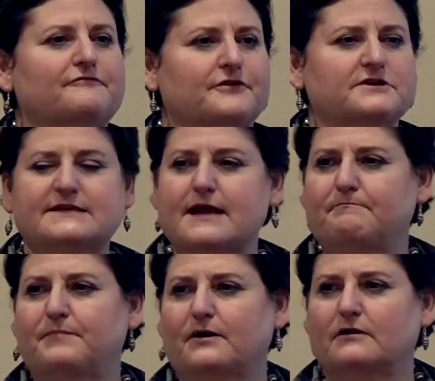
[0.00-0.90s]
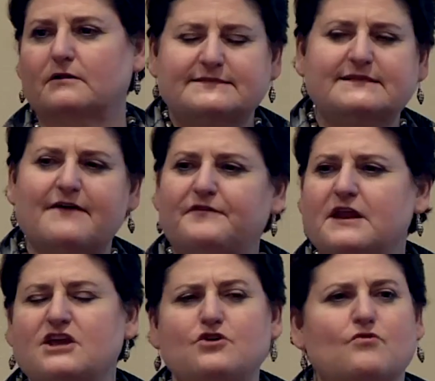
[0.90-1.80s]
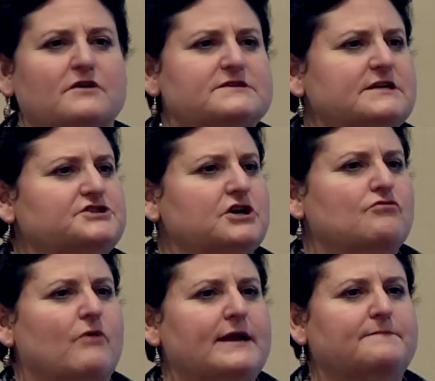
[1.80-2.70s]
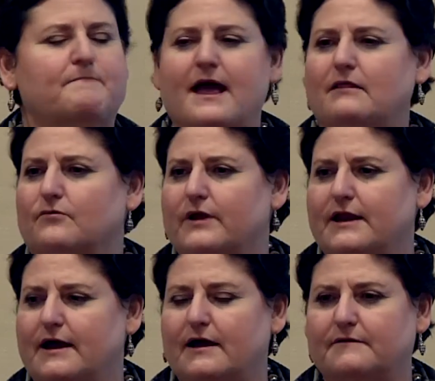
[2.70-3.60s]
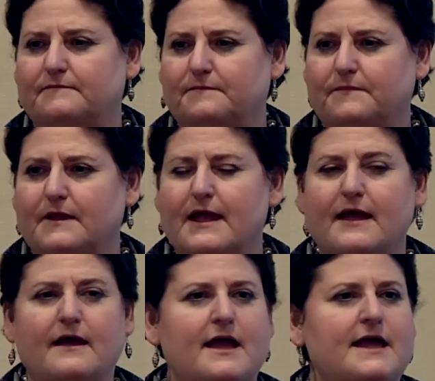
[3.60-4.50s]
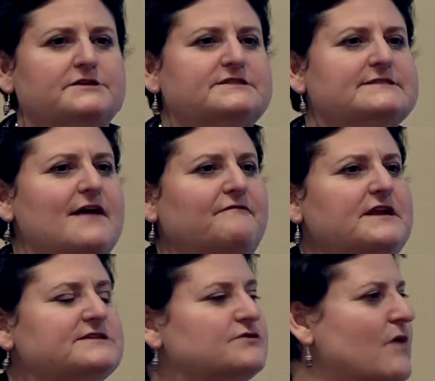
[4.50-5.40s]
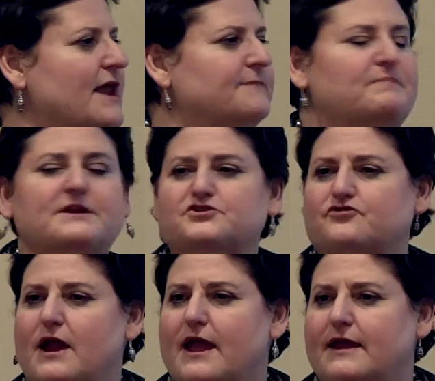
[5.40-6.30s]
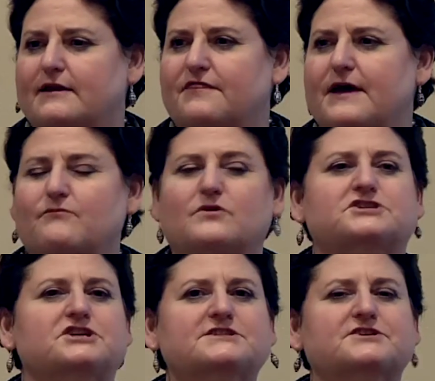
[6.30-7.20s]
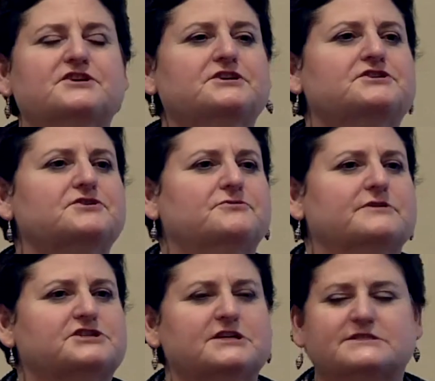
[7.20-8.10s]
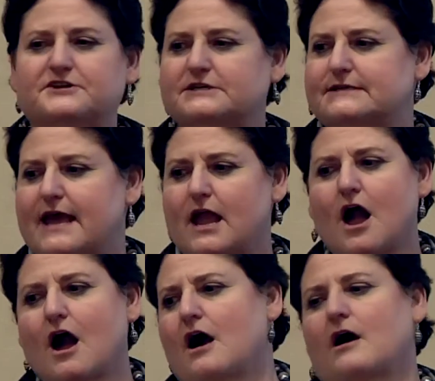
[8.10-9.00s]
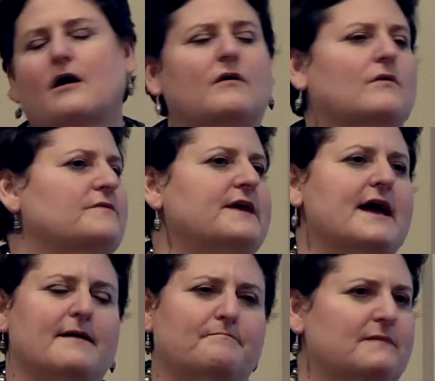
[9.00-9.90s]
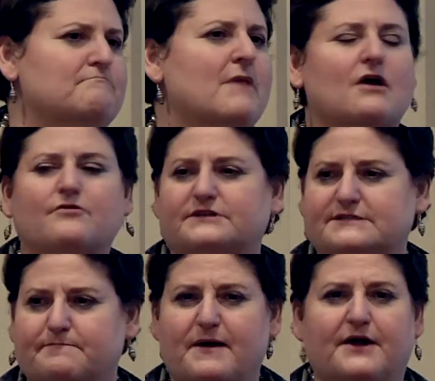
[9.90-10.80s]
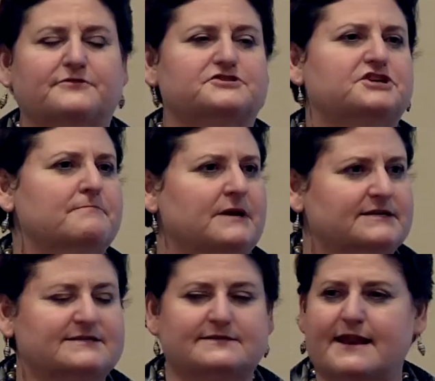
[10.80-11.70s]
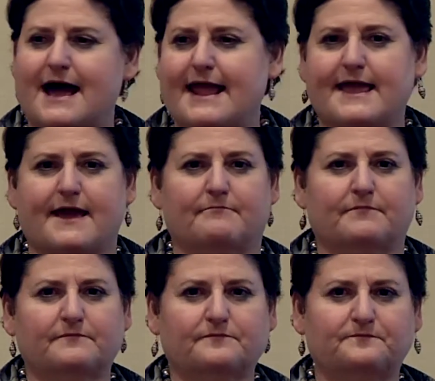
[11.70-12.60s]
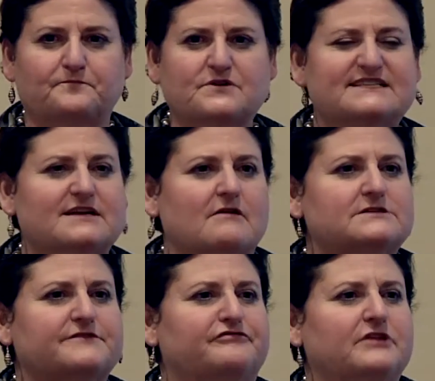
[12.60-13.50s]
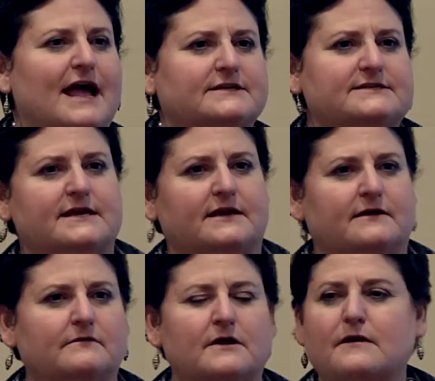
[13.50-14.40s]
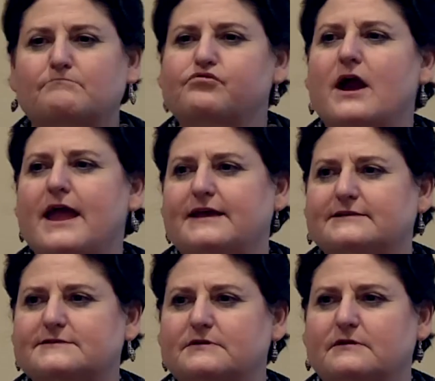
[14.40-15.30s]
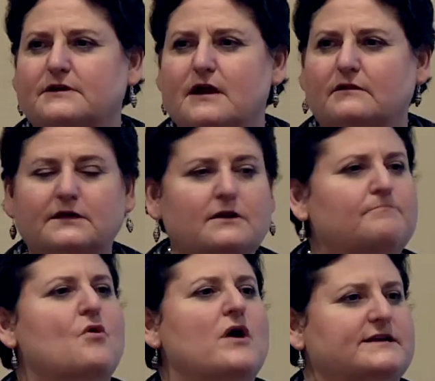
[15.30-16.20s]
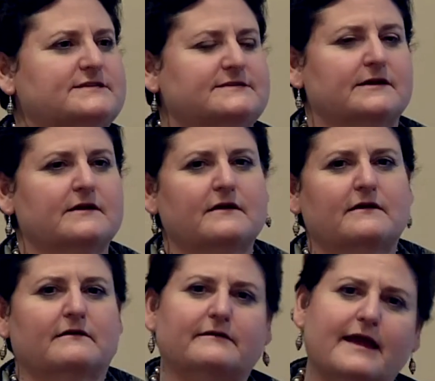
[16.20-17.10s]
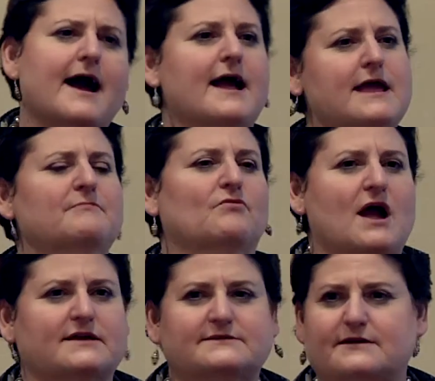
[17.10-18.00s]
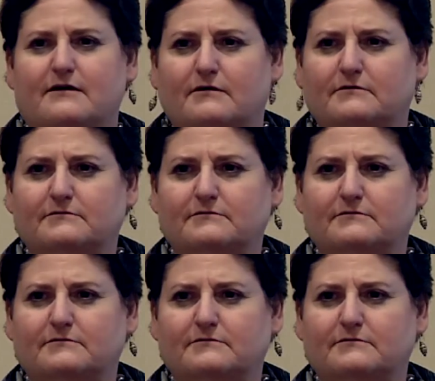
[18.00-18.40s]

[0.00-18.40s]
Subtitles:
for example, Stephanie, you are such a great ballerina. And Stephanie's already been trained that what she's going to do is she's going to say, oh yeah, but Margaret's a better gymnast than I am. We start deflecting praise. Little boys, yeah, I am a rock star.